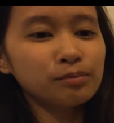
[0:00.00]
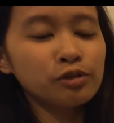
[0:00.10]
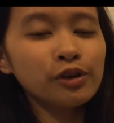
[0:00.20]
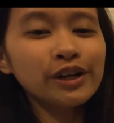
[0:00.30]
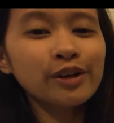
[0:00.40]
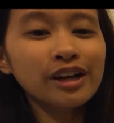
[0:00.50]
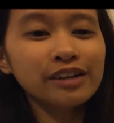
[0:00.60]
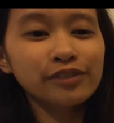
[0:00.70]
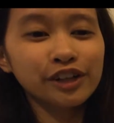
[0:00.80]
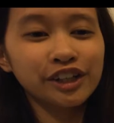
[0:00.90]
Before we go
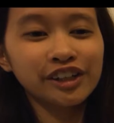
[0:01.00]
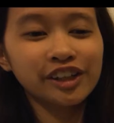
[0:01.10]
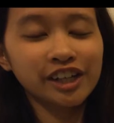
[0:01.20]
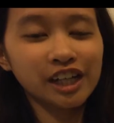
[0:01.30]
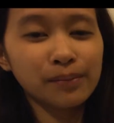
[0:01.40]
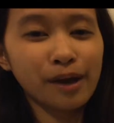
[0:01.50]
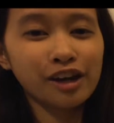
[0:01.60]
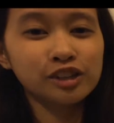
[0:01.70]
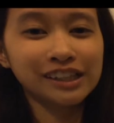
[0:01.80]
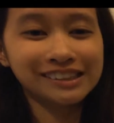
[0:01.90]
any further in learning about
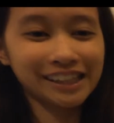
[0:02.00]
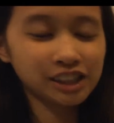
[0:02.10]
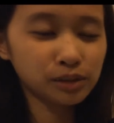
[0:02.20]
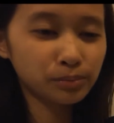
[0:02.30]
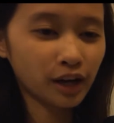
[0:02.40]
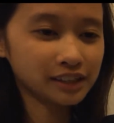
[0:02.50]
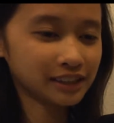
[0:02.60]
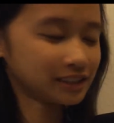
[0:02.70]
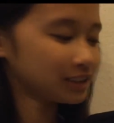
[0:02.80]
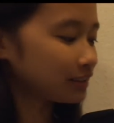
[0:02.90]
the translation
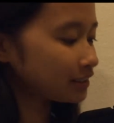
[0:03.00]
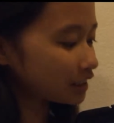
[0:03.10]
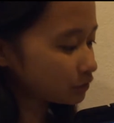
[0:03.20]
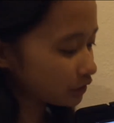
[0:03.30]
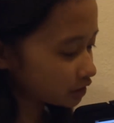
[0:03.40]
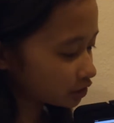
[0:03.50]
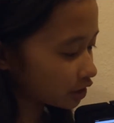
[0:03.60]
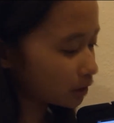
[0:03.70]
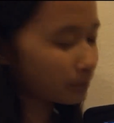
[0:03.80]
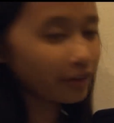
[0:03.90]
process, let's first
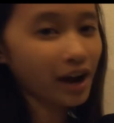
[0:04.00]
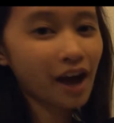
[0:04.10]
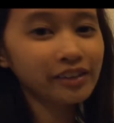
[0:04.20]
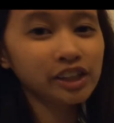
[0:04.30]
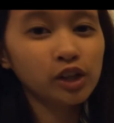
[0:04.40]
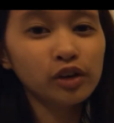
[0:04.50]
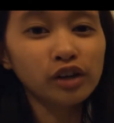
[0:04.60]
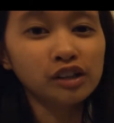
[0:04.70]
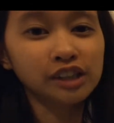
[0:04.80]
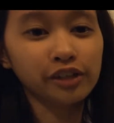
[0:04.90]
learn about how the
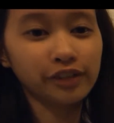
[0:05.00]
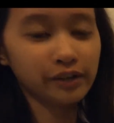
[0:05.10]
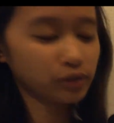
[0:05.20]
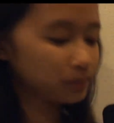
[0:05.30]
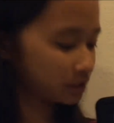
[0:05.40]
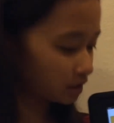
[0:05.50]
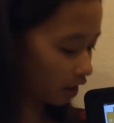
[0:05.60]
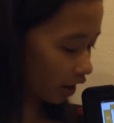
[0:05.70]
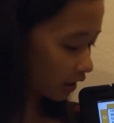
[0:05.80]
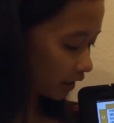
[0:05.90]
codons are read from this
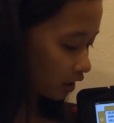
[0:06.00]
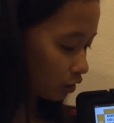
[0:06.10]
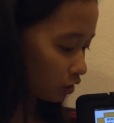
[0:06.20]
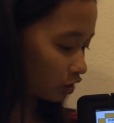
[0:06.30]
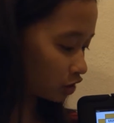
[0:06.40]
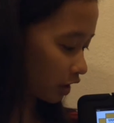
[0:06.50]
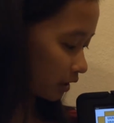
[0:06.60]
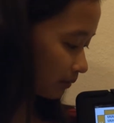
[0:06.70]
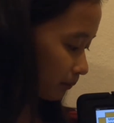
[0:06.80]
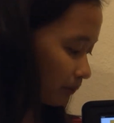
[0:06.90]
RNA codon
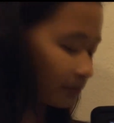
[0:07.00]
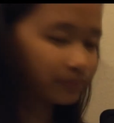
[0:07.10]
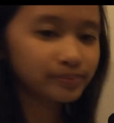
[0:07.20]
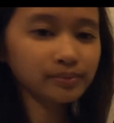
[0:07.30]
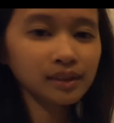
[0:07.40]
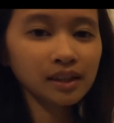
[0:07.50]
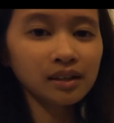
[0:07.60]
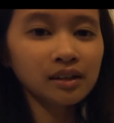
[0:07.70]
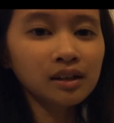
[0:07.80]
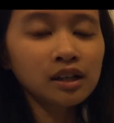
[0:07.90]
chart.
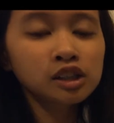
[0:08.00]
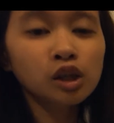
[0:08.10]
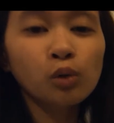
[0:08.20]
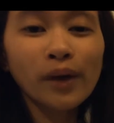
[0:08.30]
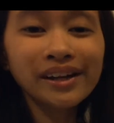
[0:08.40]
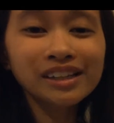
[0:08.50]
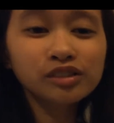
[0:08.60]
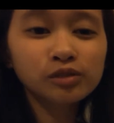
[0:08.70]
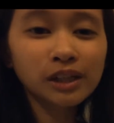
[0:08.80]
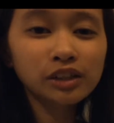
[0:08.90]
So when
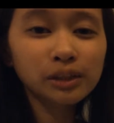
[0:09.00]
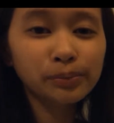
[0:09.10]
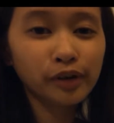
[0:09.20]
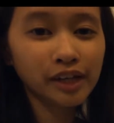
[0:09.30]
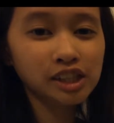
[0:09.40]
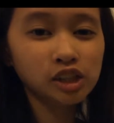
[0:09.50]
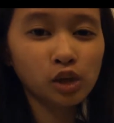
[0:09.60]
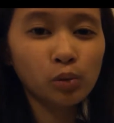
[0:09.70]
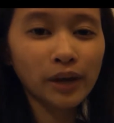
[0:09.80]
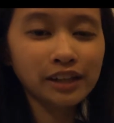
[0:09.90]
do the proteins
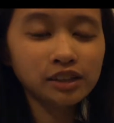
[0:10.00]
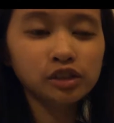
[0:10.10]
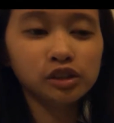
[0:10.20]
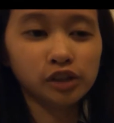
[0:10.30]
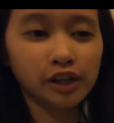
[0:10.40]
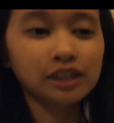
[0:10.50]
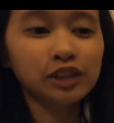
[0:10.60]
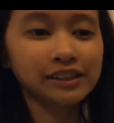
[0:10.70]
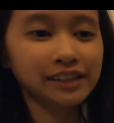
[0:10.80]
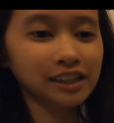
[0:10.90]
know when to start the
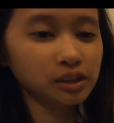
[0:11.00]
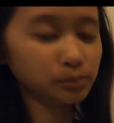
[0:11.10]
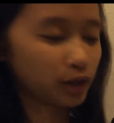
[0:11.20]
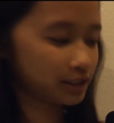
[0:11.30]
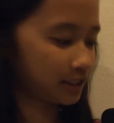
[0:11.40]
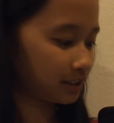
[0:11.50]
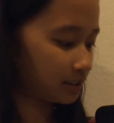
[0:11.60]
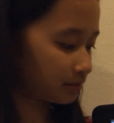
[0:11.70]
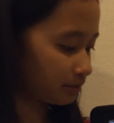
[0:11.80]
translation process?